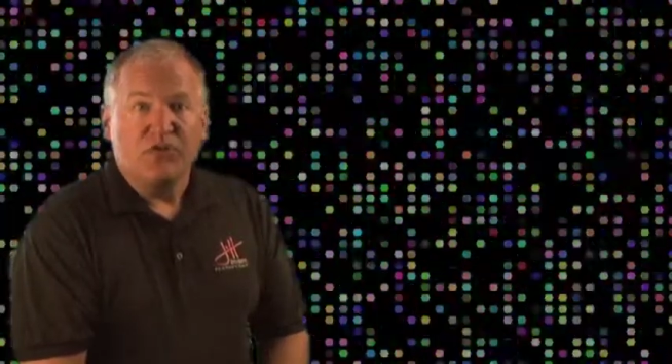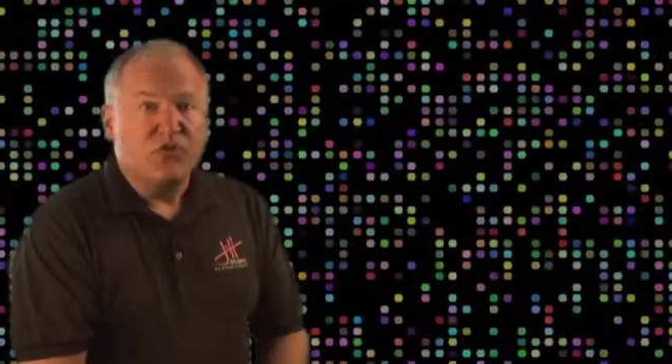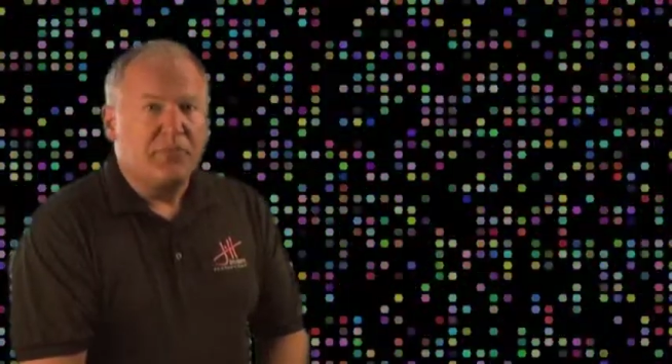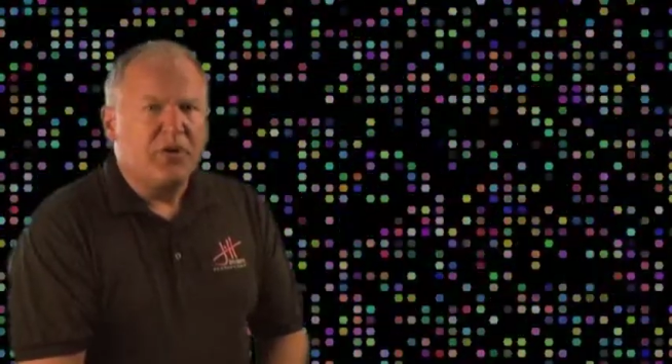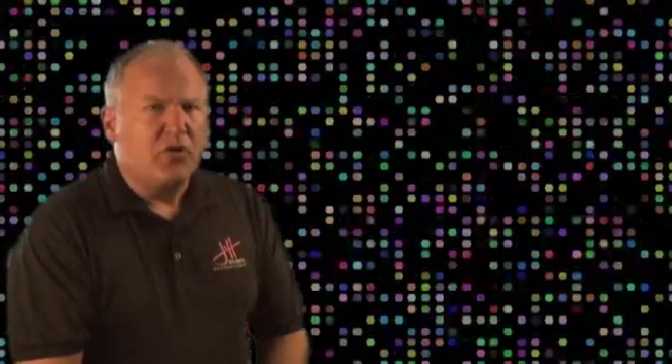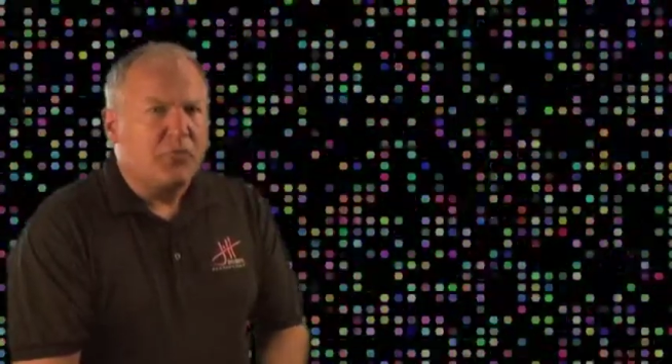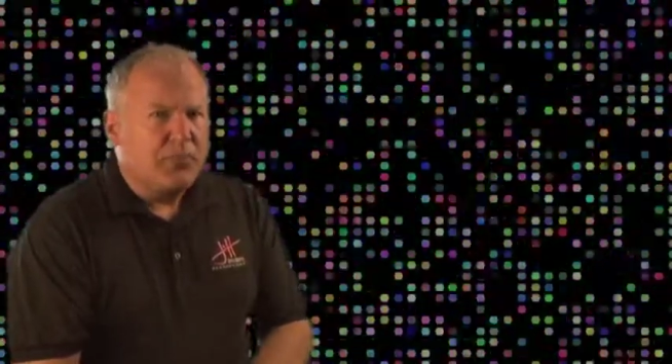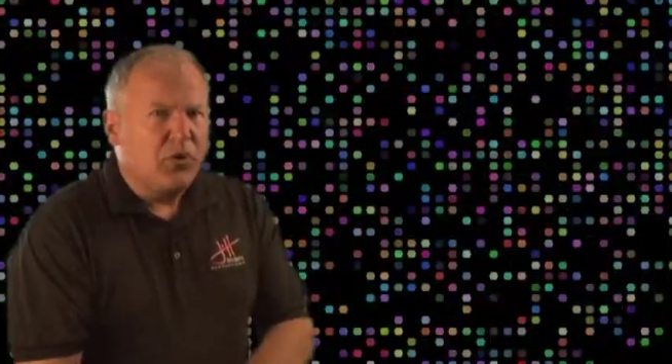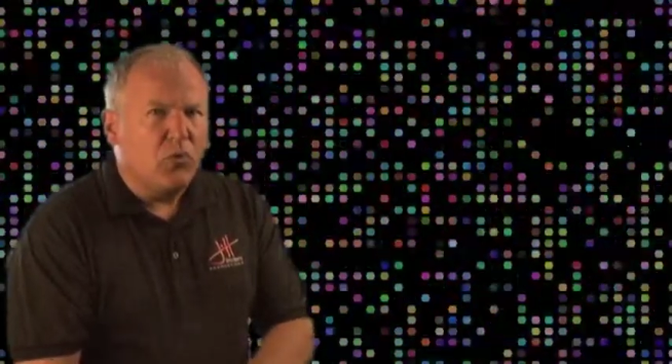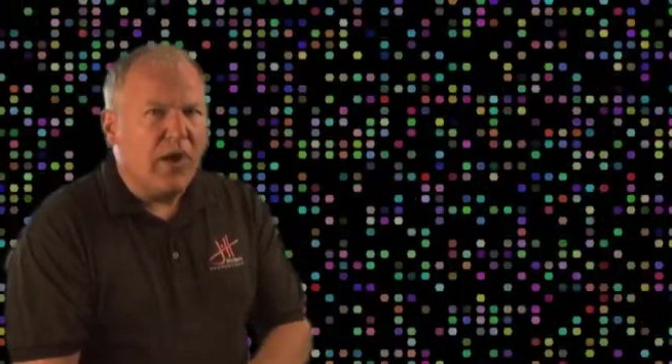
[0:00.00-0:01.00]
Zoom in on a
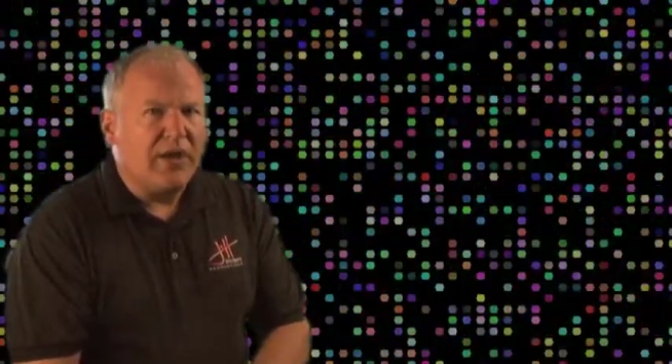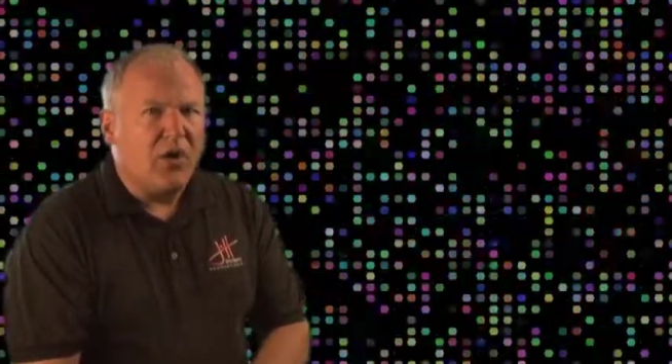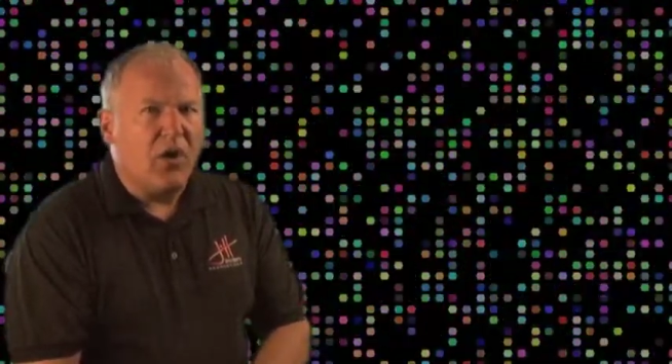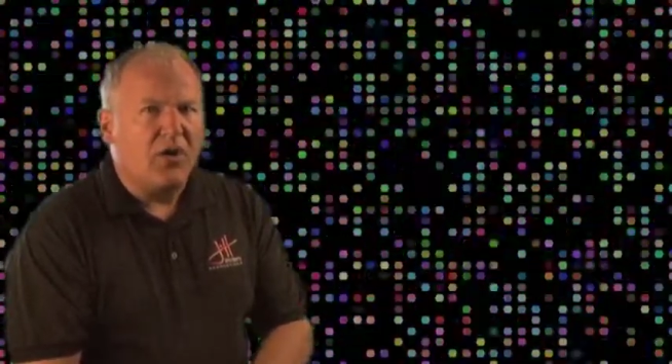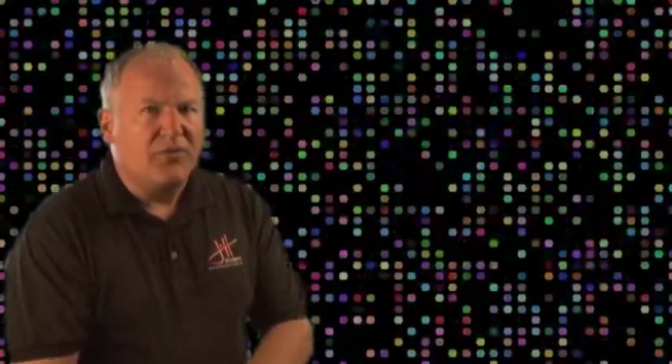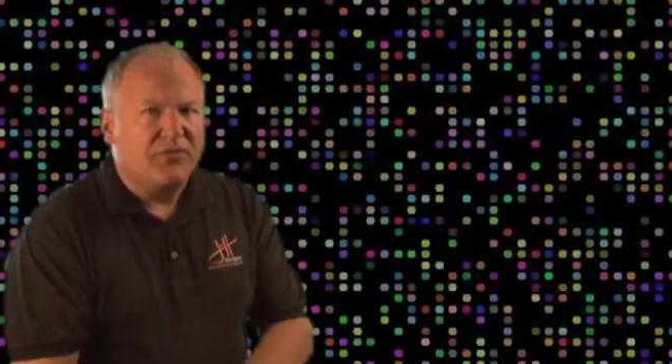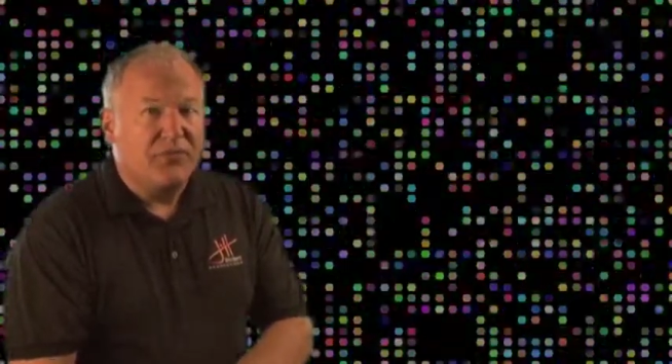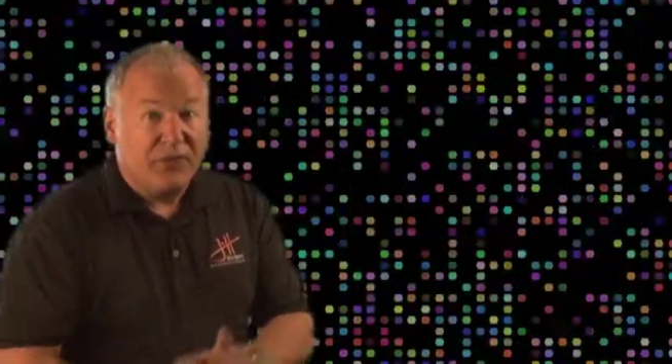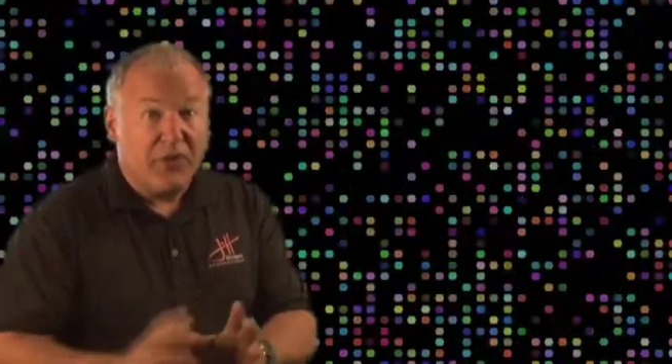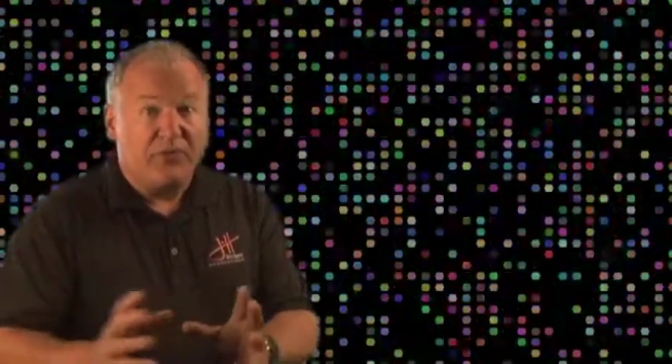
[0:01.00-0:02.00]
pure white card and
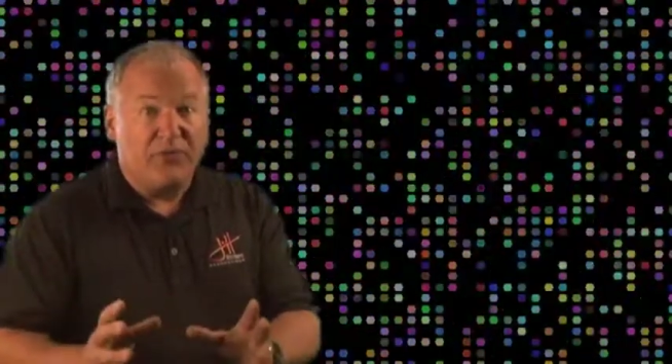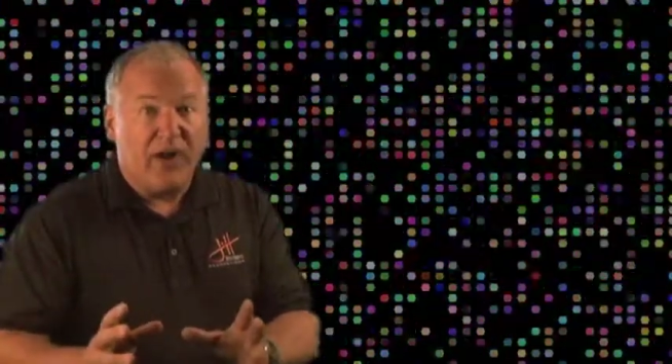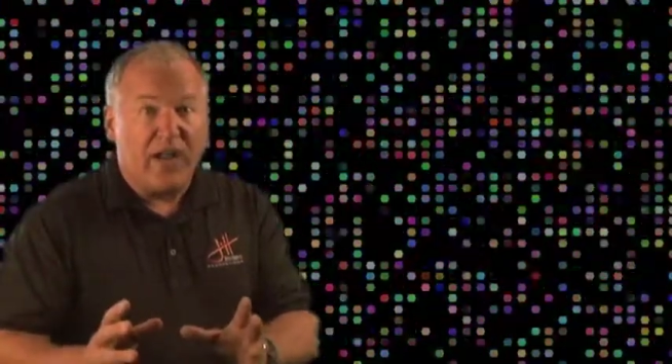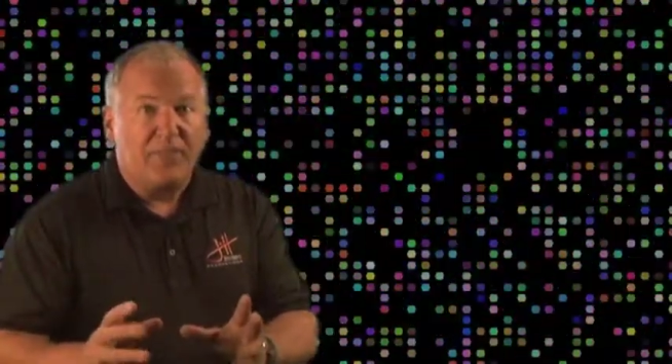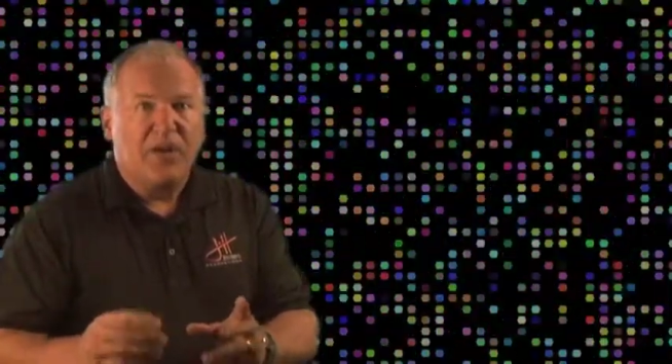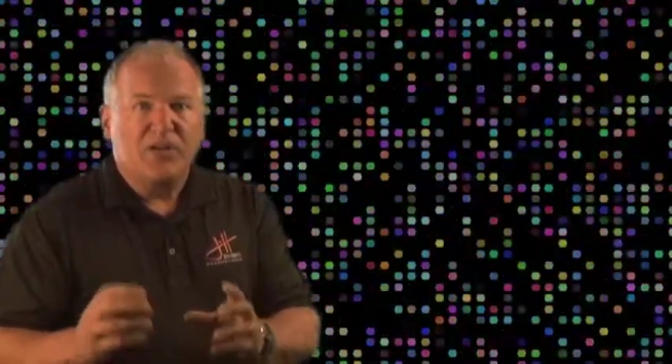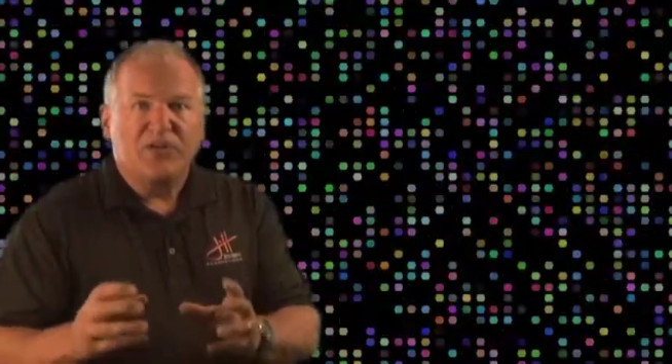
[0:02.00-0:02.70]
fill the frame